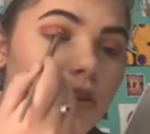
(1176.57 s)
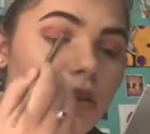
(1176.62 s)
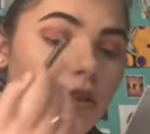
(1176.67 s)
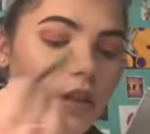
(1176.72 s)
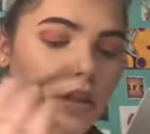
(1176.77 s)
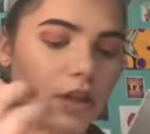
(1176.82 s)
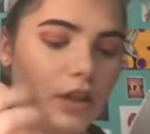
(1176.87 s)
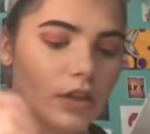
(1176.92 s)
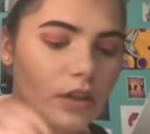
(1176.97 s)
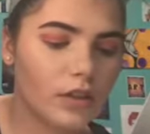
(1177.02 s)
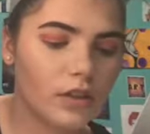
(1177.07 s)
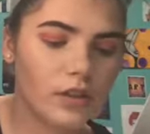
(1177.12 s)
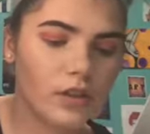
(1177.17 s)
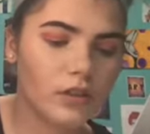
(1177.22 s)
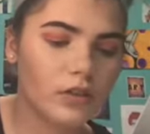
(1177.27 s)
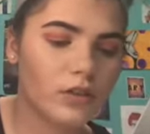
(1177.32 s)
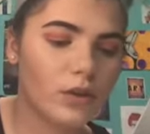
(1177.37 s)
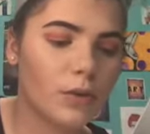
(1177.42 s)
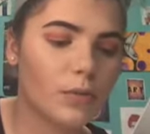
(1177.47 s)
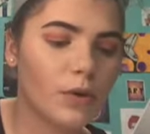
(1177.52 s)
It.
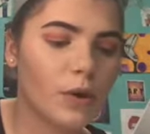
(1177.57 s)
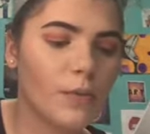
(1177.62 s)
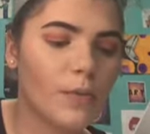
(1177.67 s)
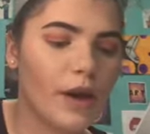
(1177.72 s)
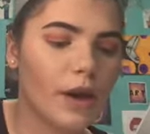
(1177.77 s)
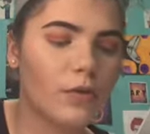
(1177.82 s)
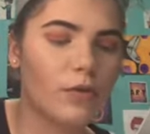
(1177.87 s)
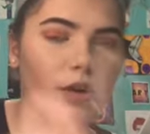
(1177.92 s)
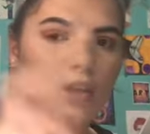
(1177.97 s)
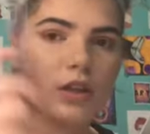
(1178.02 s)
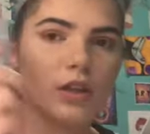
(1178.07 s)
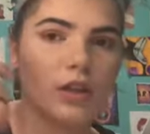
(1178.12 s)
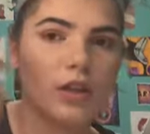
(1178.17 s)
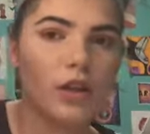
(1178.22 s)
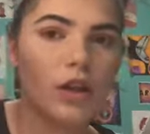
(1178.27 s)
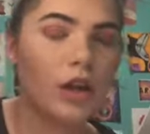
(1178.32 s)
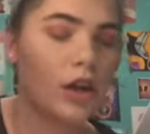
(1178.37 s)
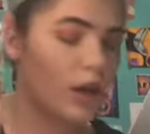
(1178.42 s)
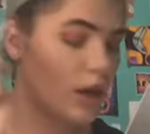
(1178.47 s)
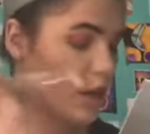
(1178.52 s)
So I'm gonna go back with
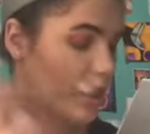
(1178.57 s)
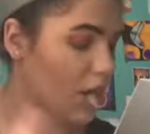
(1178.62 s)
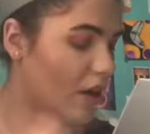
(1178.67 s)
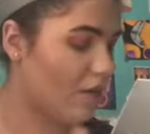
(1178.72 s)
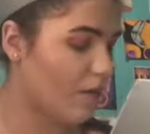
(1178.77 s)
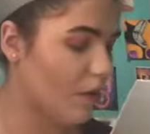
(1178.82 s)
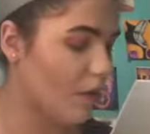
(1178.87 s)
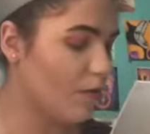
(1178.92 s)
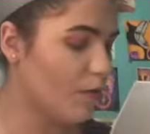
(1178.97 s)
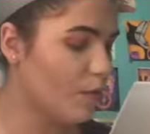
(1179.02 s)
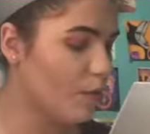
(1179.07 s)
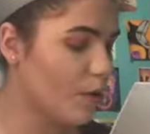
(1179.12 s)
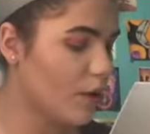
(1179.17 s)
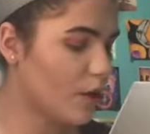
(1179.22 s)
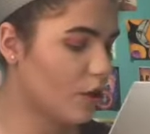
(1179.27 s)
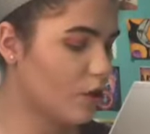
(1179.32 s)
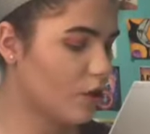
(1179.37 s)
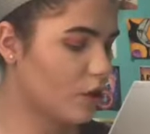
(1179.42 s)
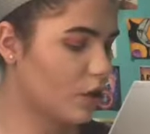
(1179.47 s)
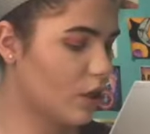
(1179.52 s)
that fluffy
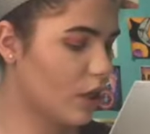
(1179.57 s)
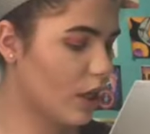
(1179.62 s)
brush